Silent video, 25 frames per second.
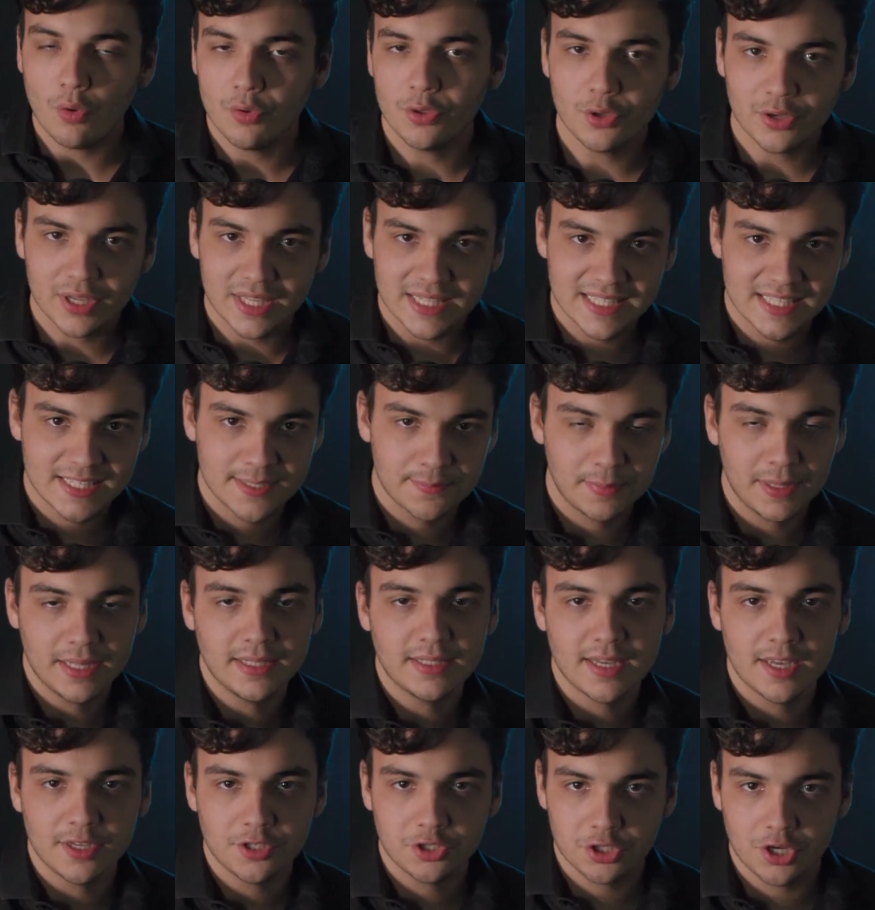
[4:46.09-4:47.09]
Well, you can
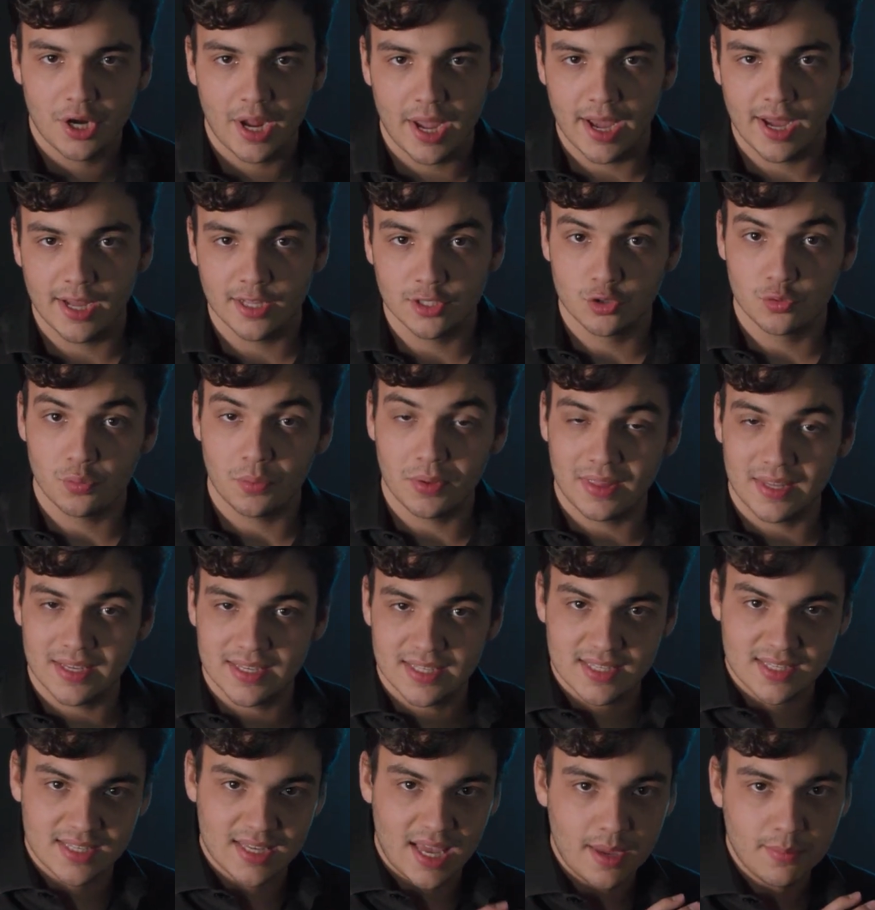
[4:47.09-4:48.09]
split test your ads with the
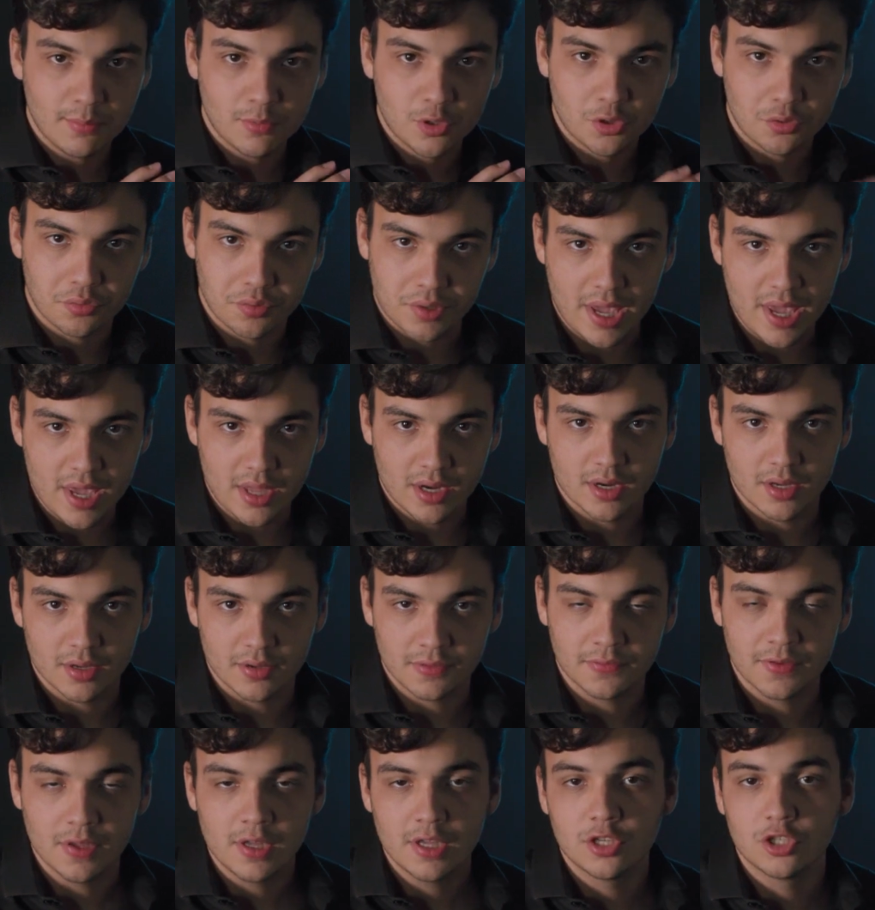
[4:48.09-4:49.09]
same
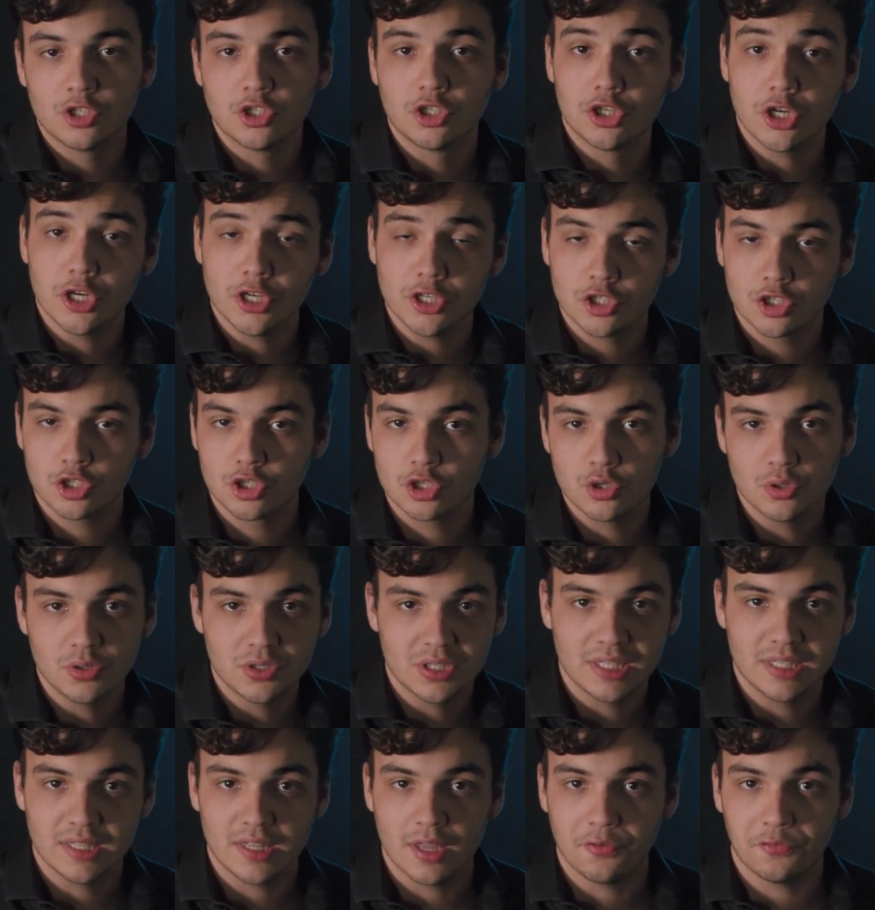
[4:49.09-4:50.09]
creative, just
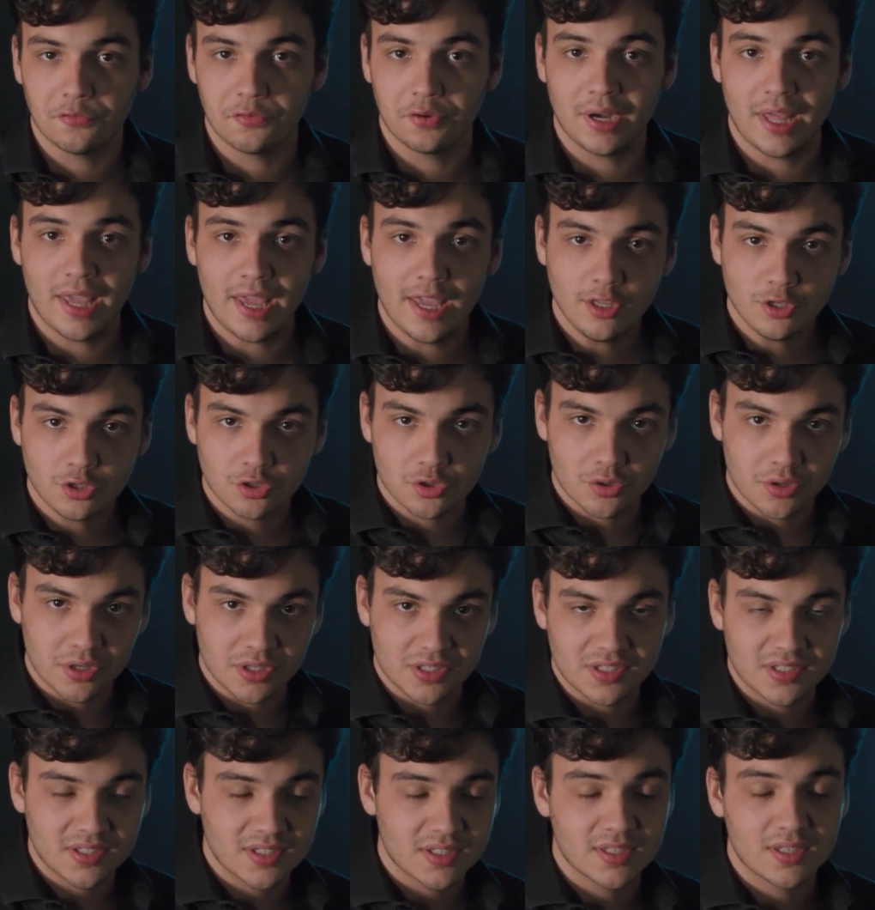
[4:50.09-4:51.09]
choosing different
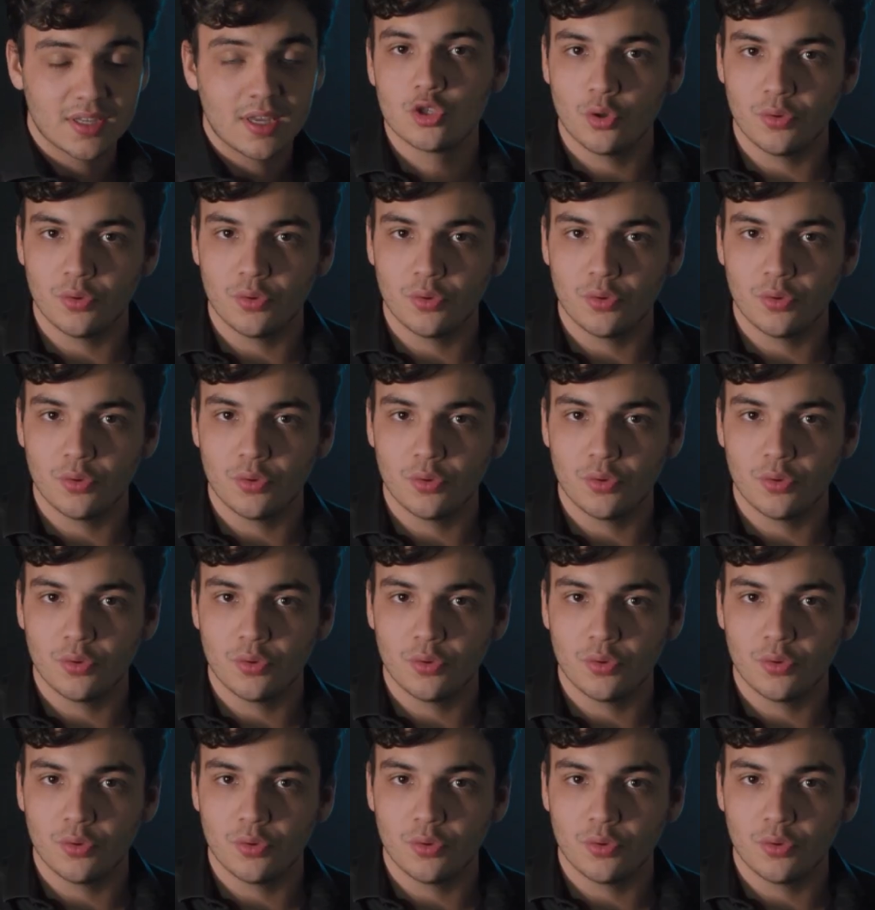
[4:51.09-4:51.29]
interests.